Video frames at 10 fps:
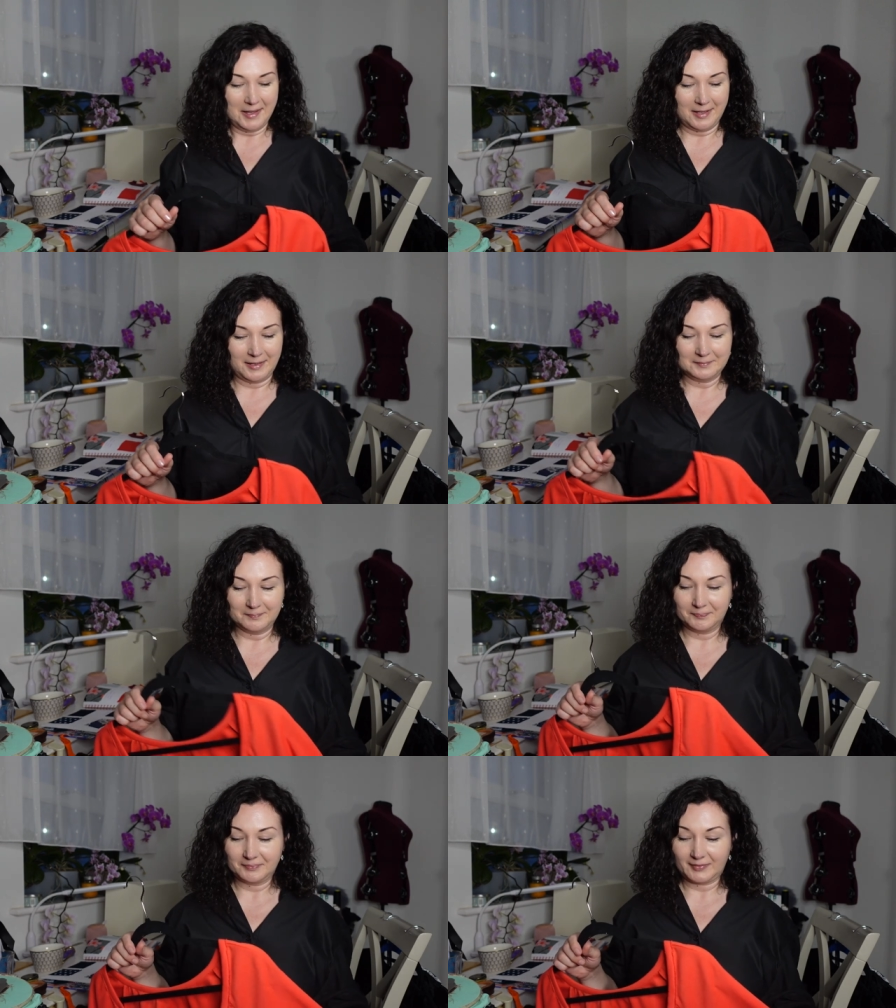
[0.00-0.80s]

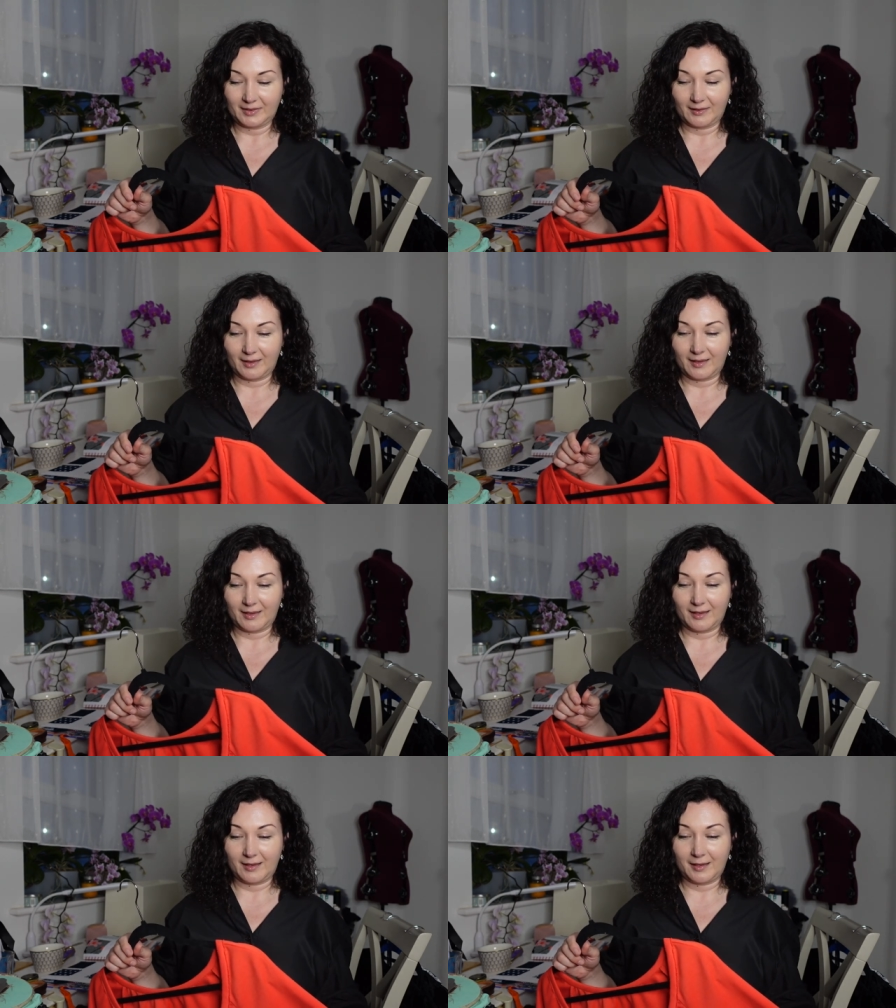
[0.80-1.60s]
um,
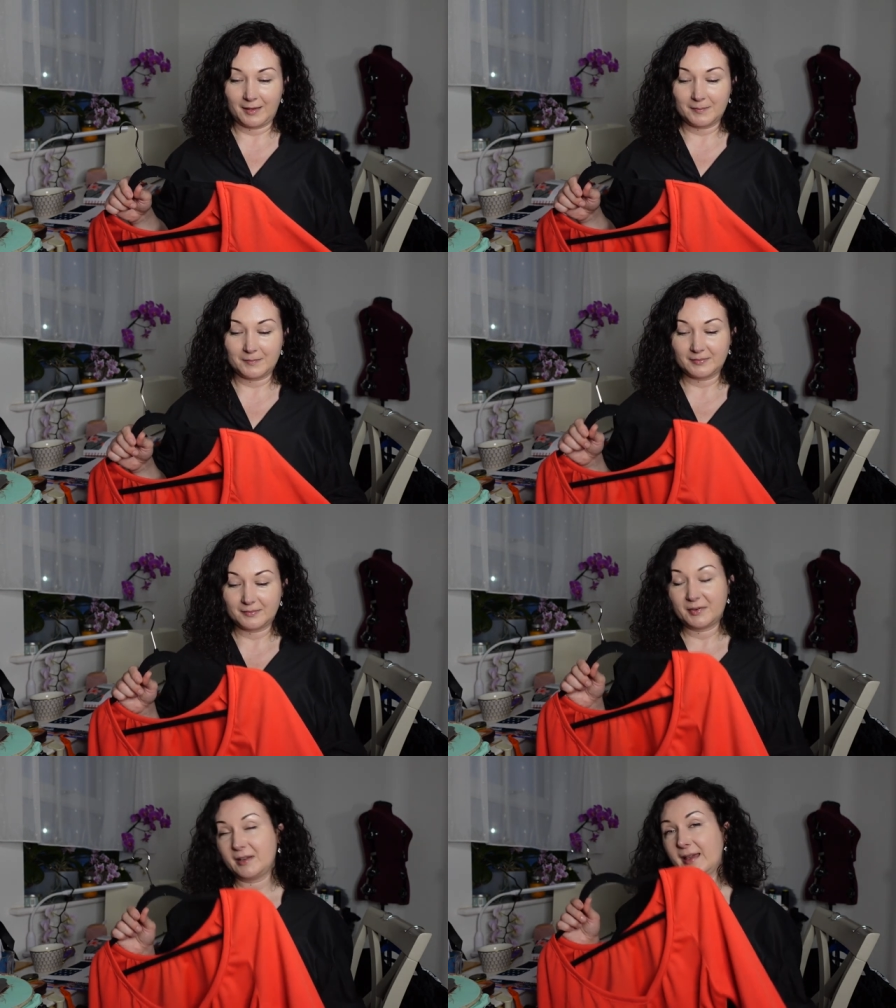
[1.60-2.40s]
um,
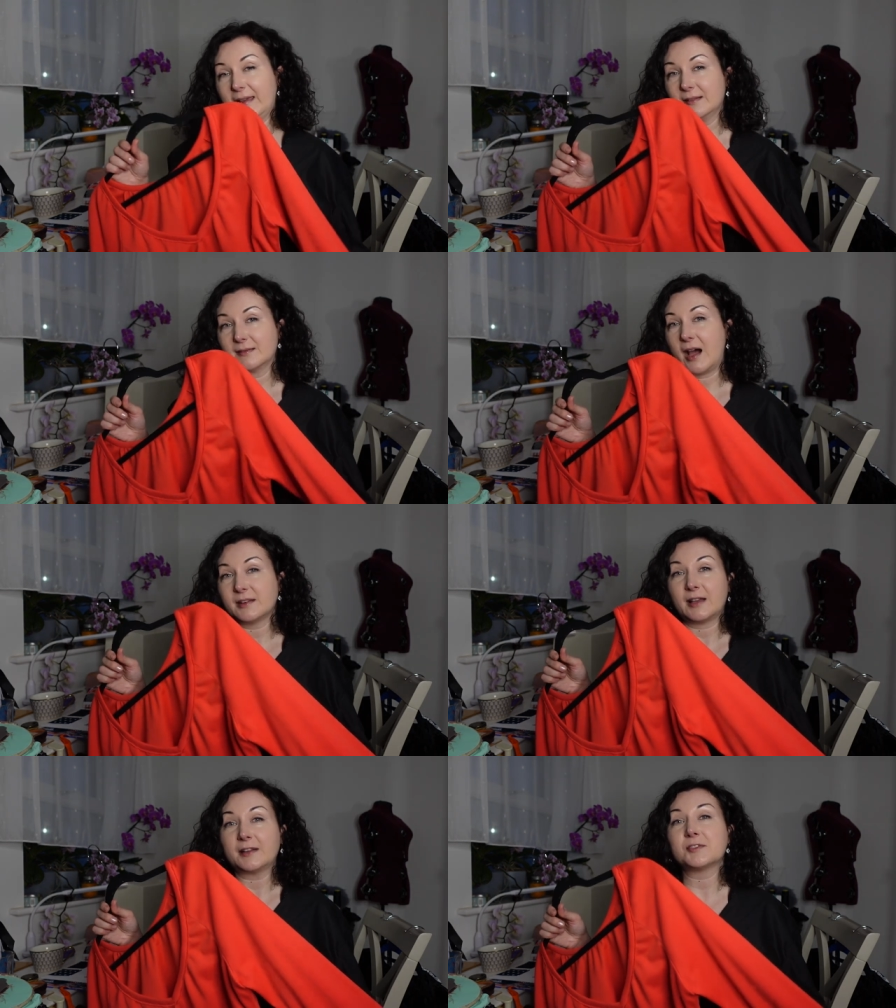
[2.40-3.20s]
but again,
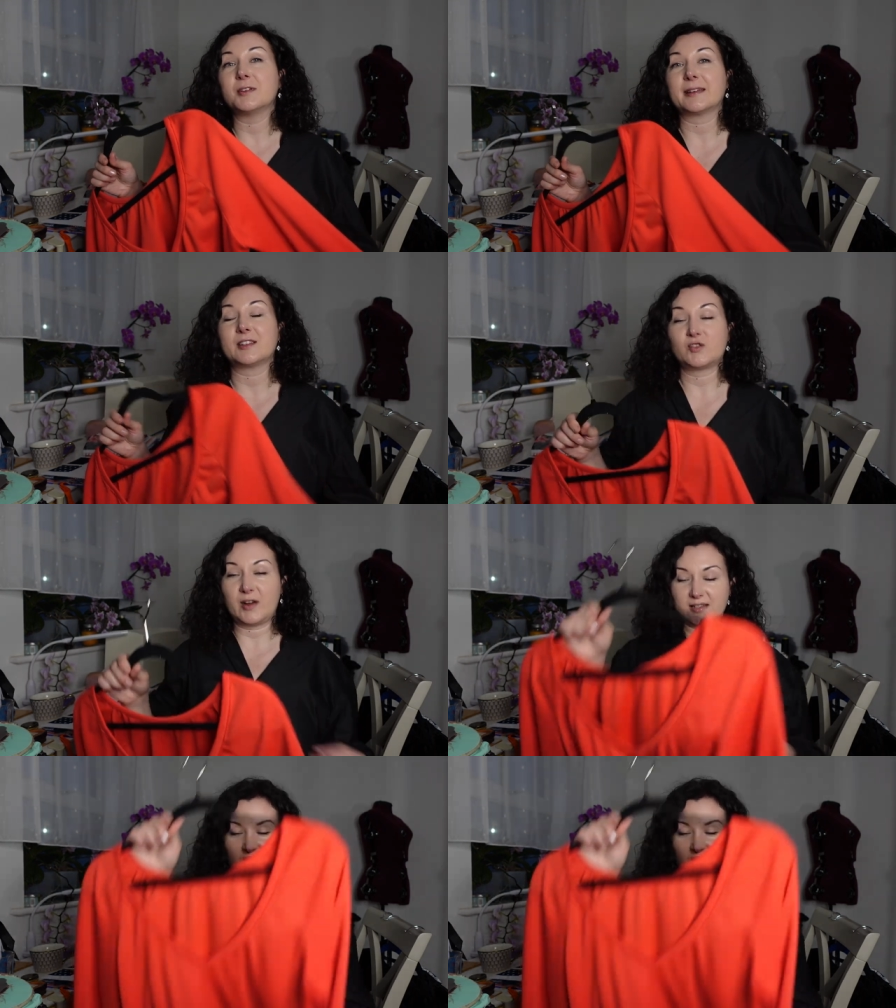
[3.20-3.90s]
I, I do like this dress,